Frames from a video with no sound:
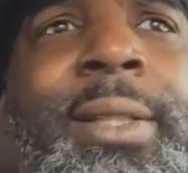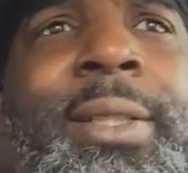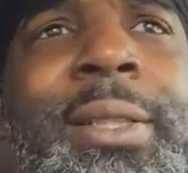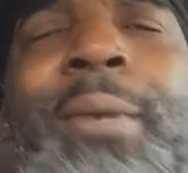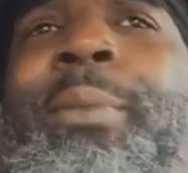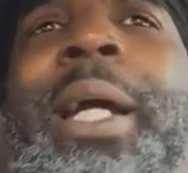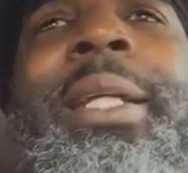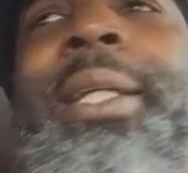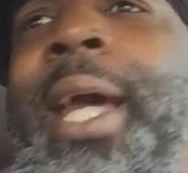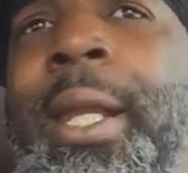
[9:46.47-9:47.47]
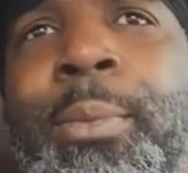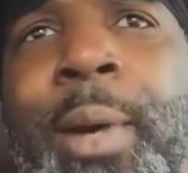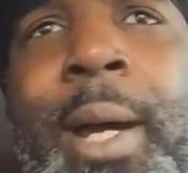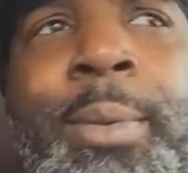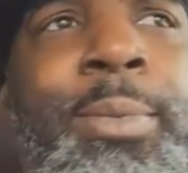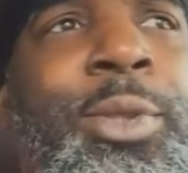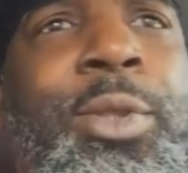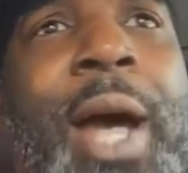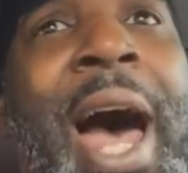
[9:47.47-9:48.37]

Somebody had a problem. Sure,